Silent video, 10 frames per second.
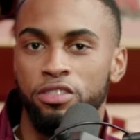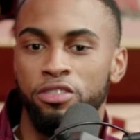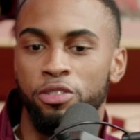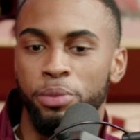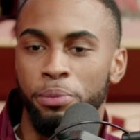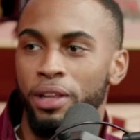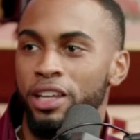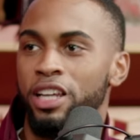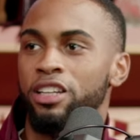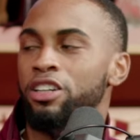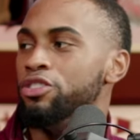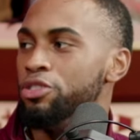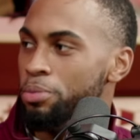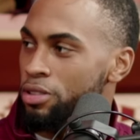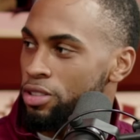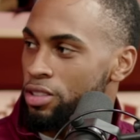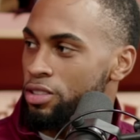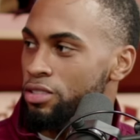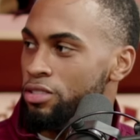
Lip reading: you know, be playing at 100%.